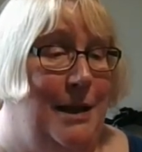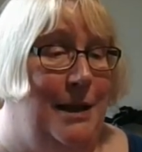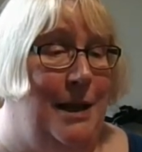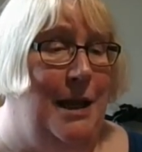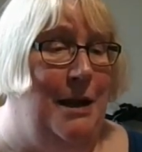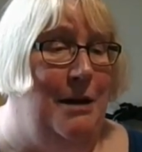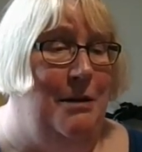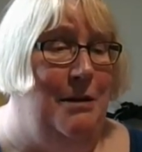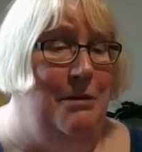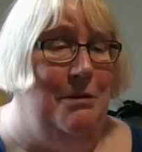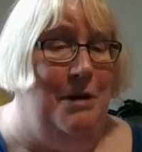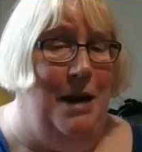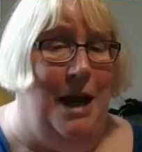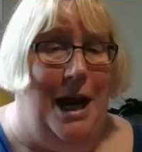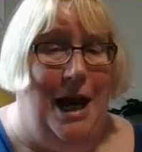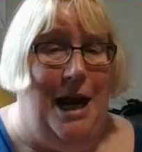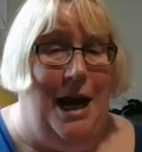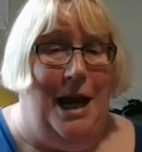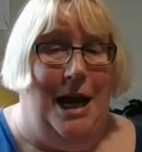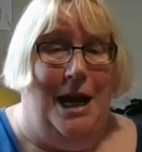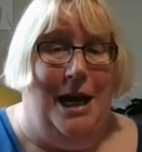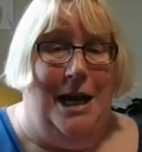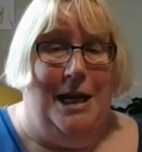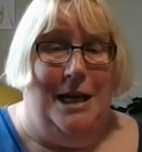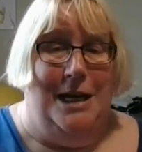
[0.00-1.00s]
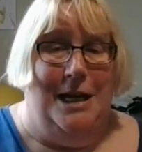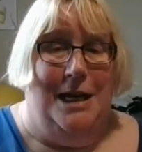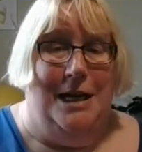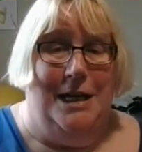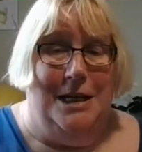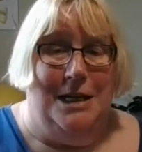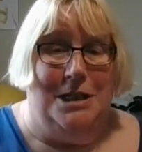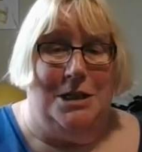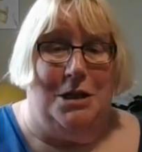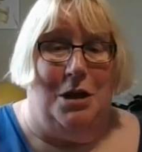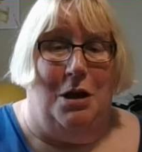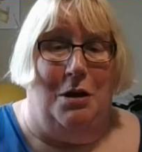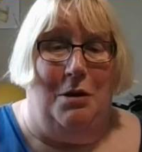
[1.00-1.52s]
There
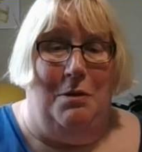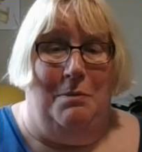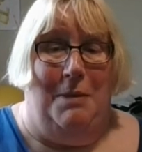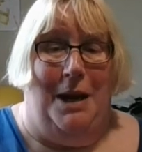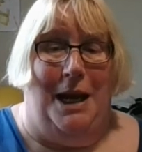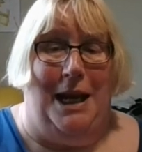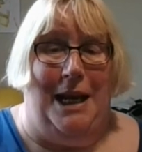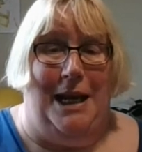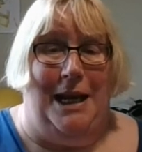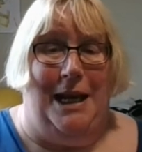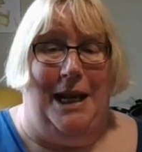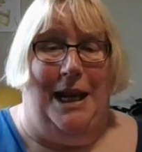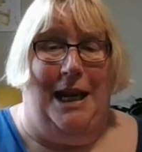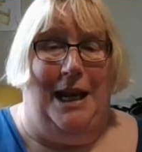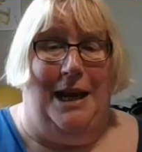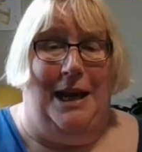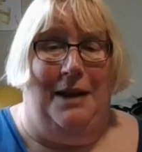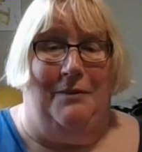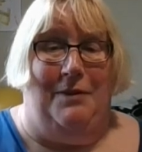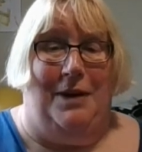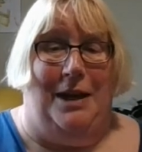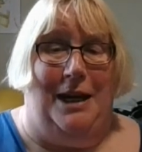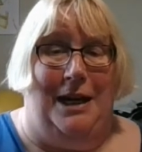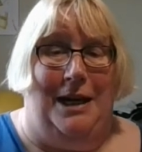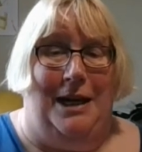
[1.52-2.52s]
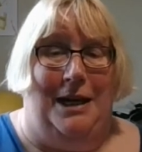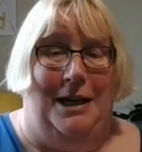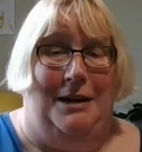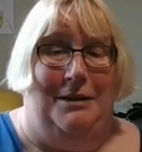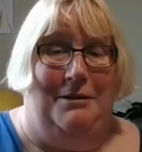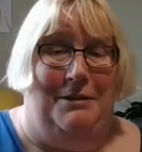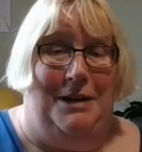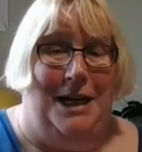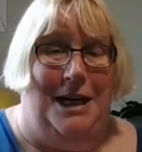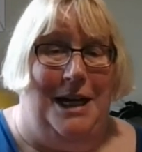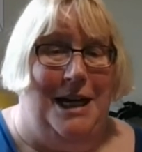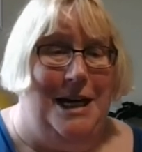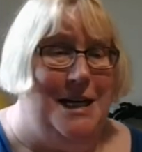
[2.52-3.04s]
are so many
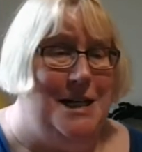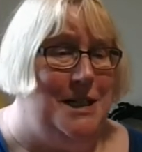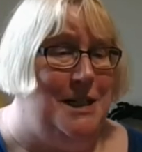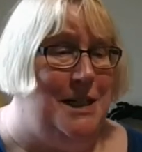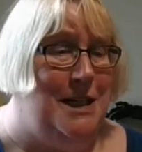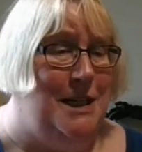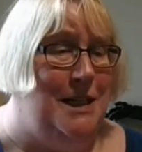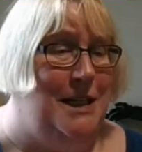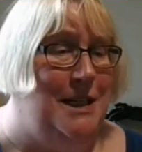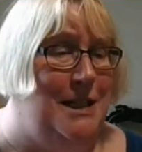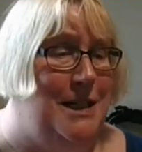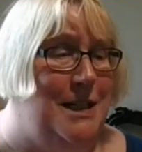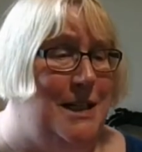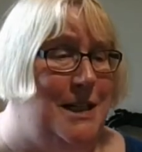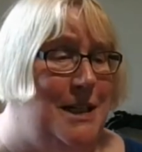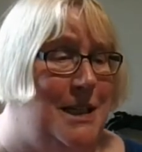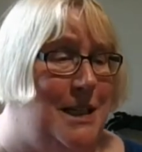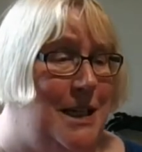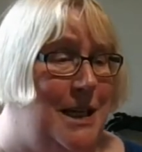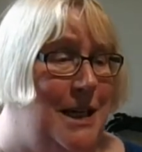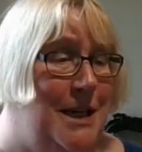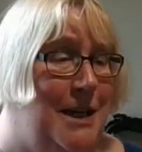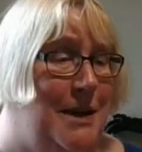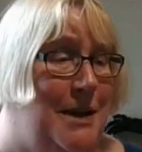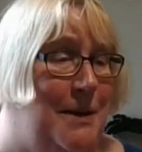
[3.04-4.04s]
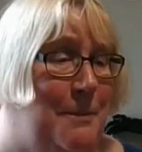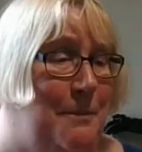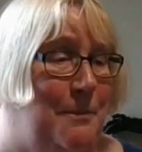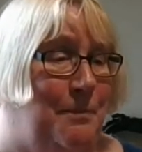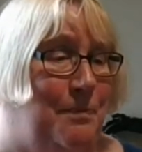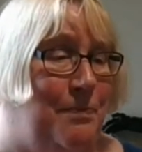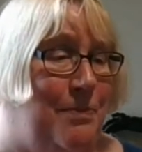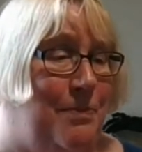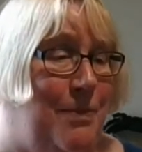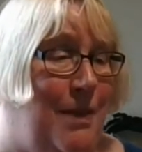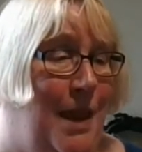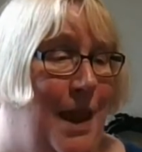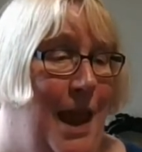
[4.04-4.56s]
variations,
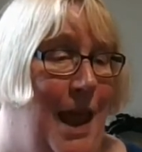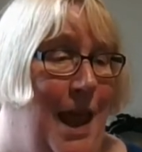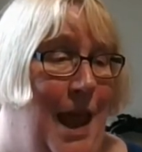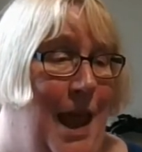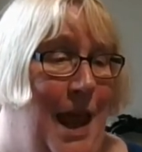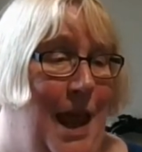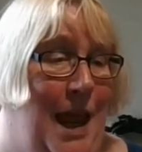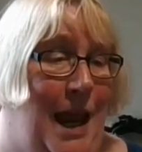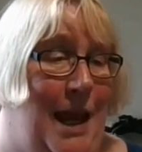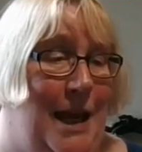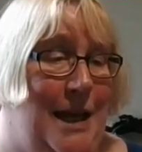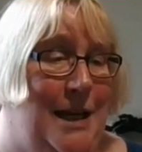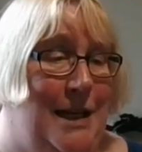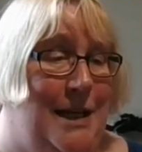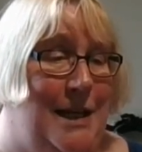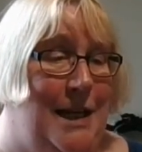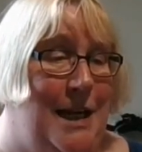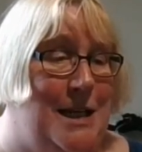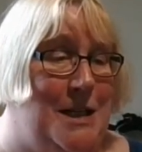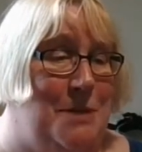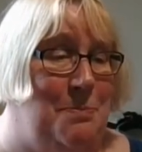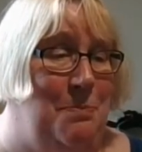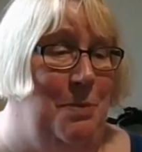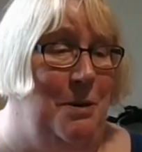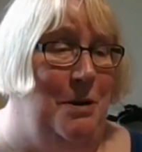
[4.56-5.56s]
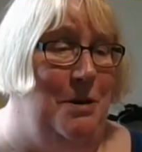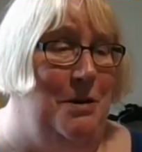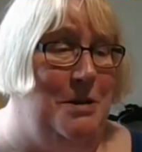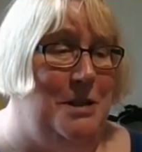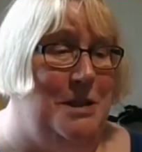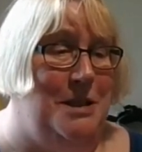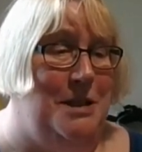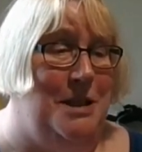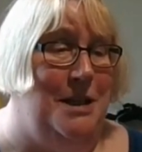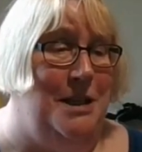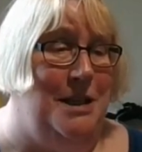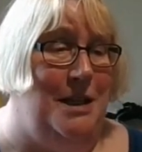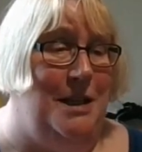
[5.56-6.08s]
and each
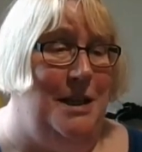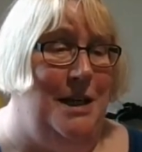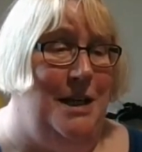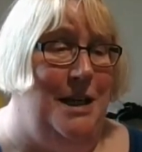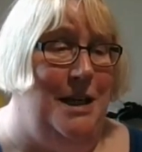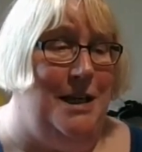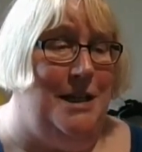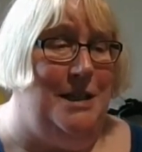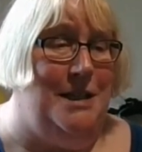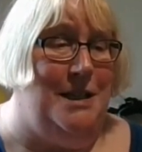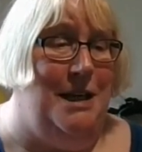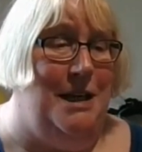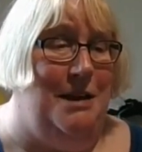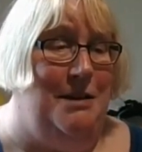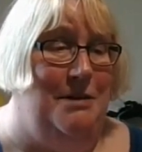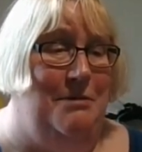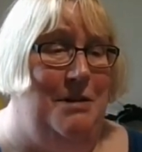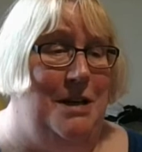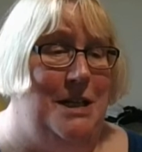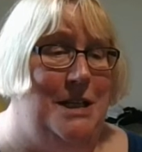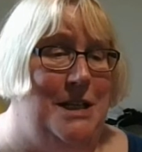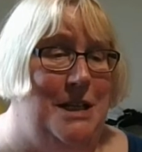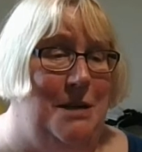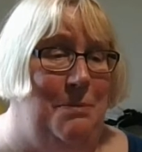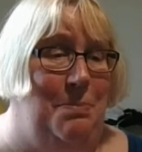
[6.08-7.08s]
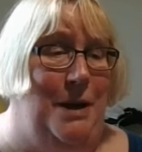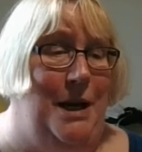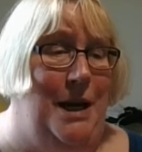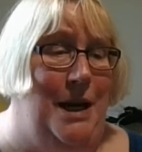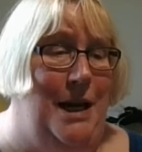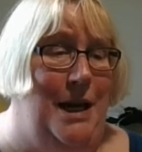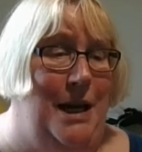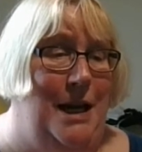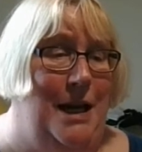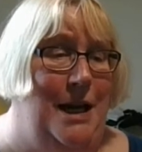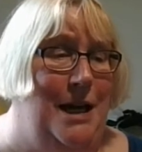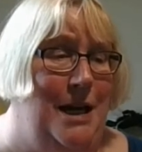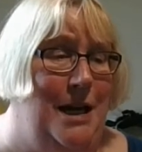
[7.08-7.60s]
person thinks their
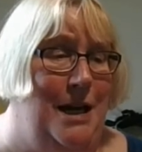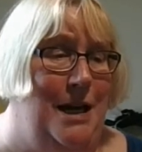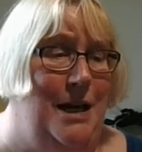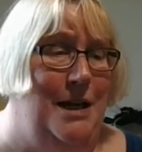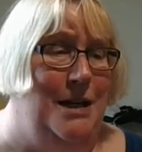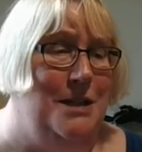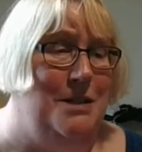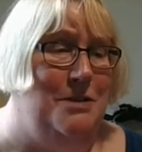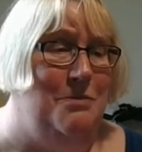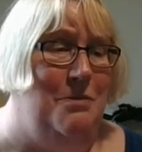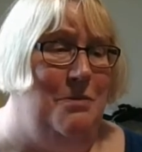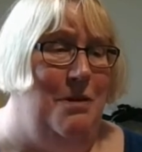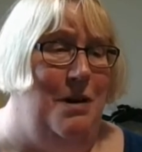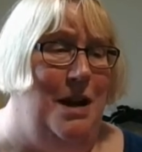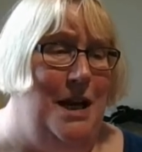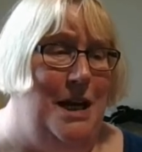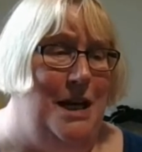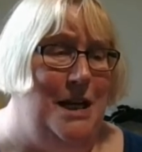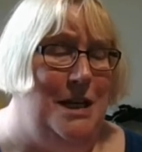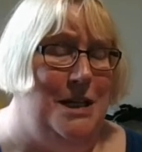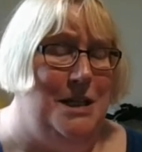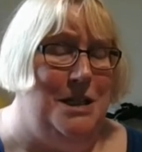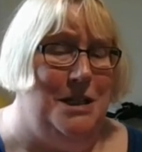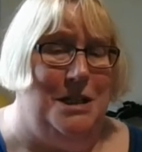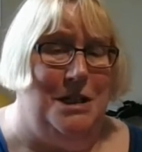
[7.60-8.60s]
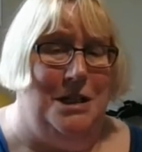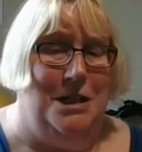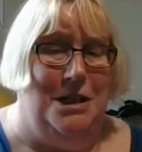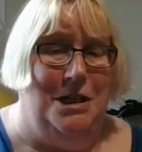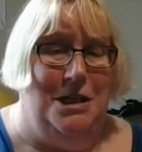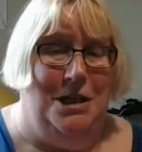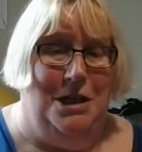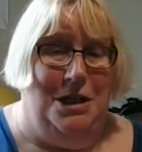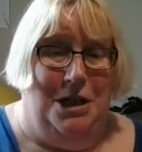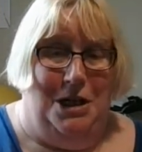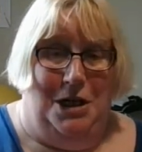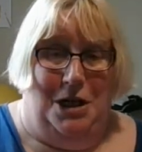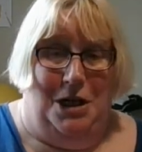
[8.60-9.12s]
recipe is right
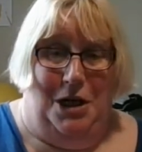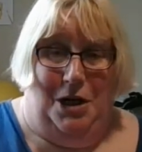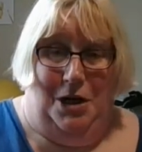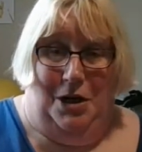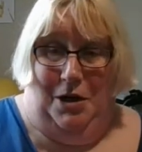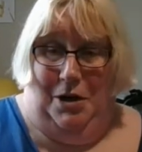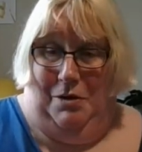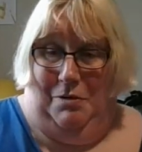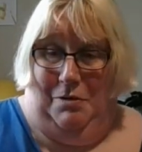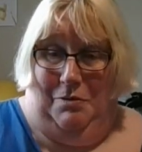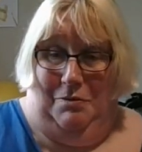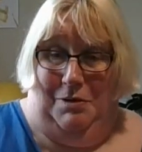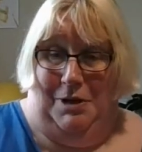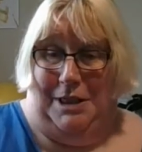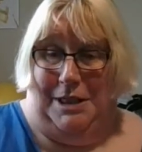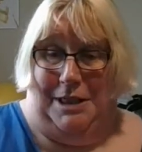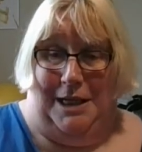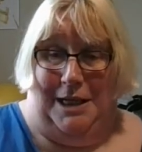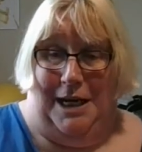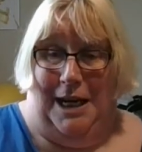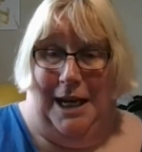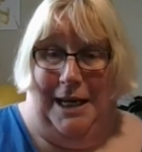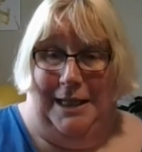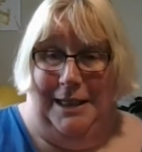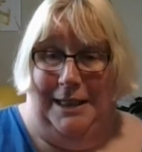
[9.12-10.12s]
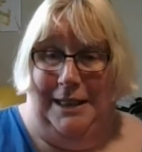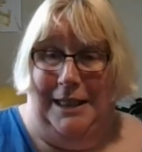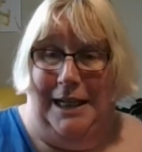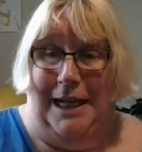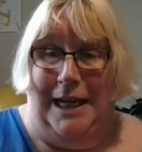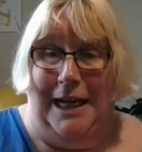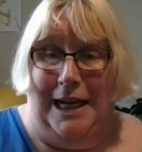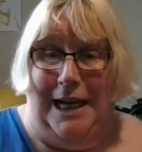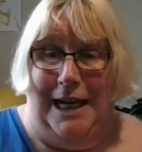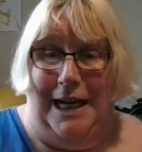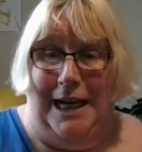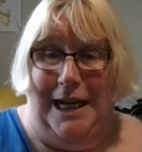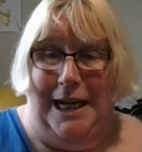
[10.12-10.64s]
which can
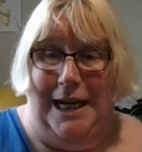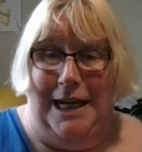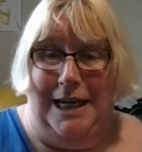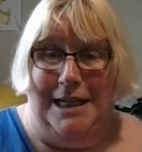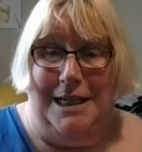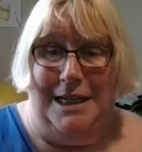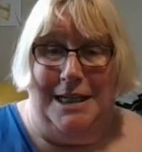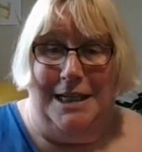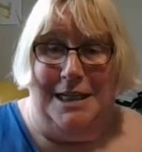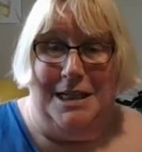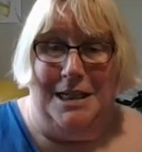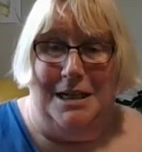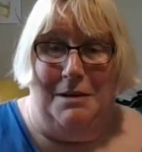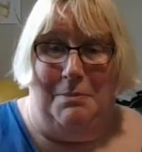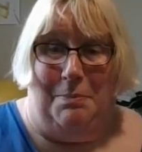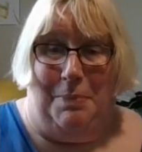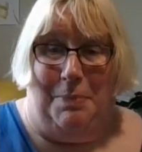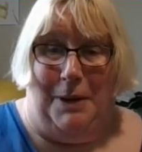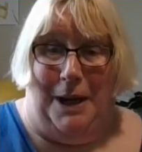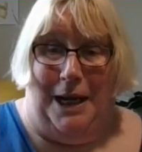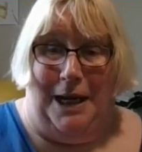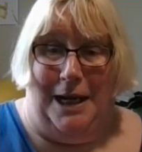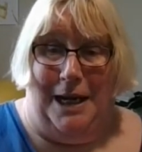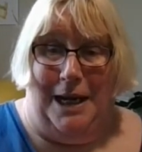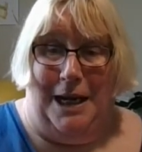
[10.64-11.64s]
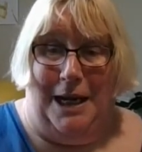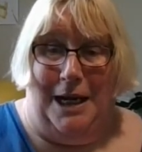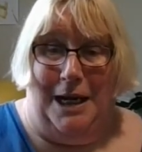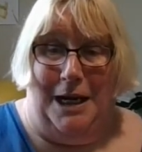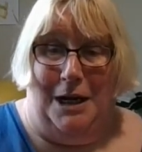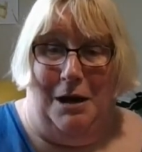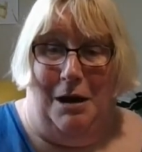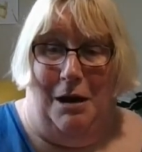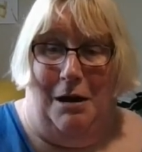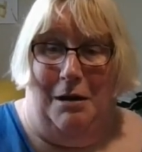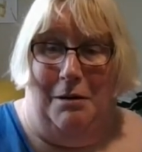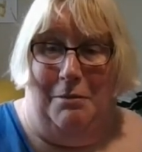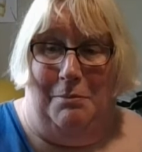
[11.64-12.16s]
lead to baking
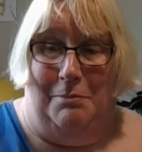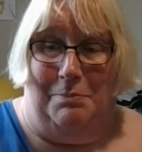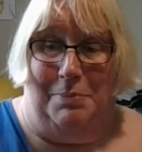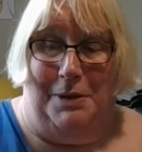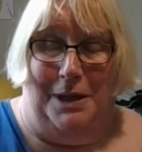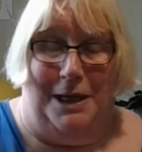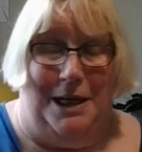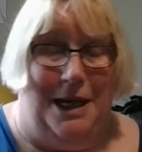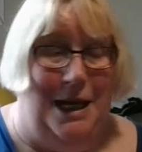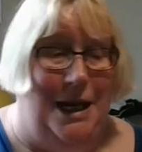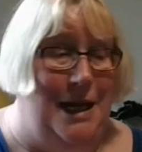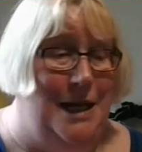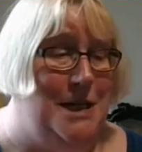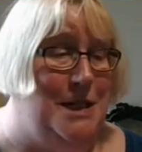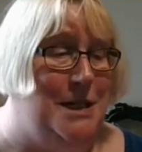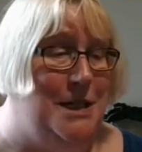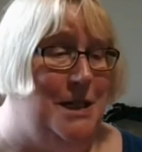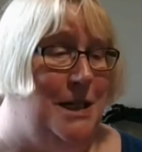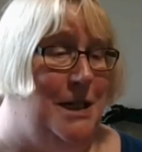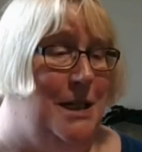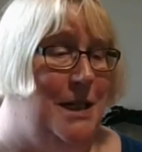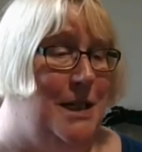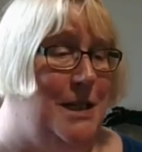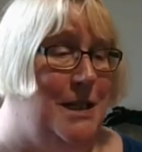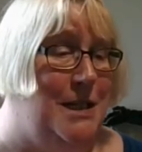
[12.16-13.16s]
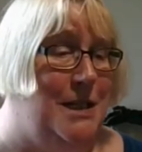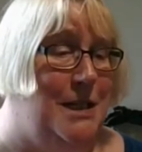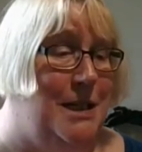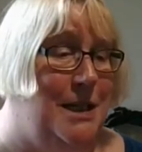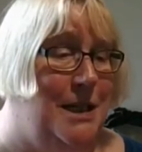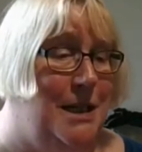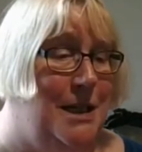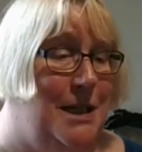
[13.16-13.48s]
complications.